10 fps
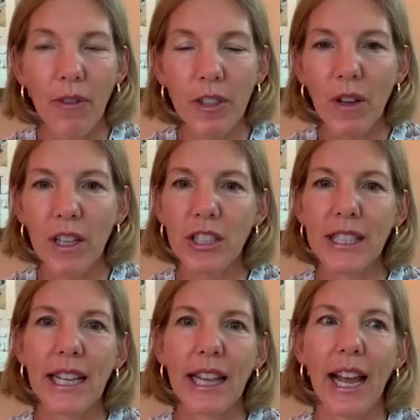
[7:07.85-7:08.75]
first of all, I'll just
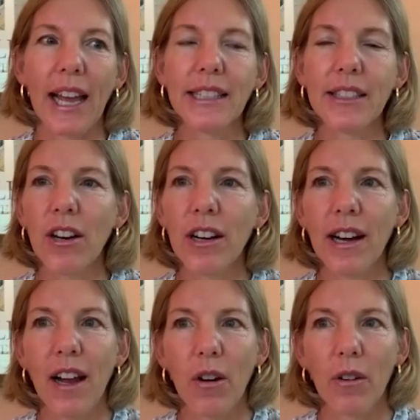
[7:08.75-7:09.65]
say, like, I started
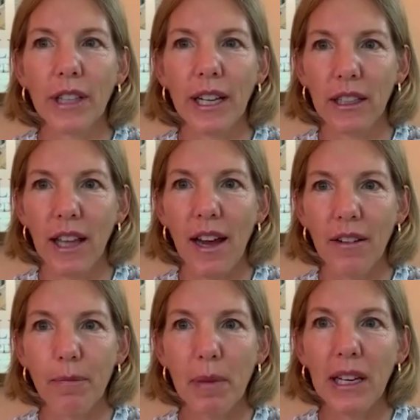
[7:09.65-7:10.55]
out like a lot
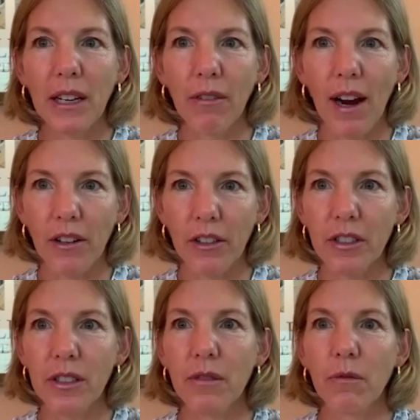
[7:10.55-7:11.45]
of beginning
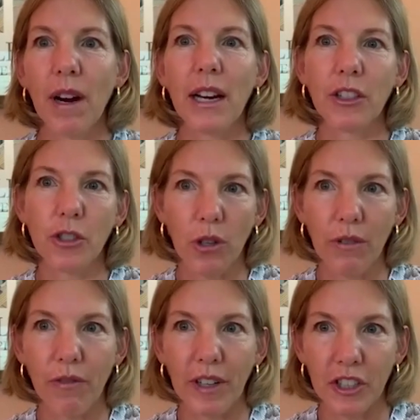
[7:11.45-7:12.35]
writers writing
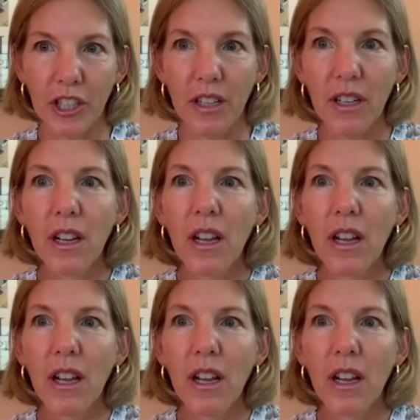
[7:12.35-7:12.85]
short fiction.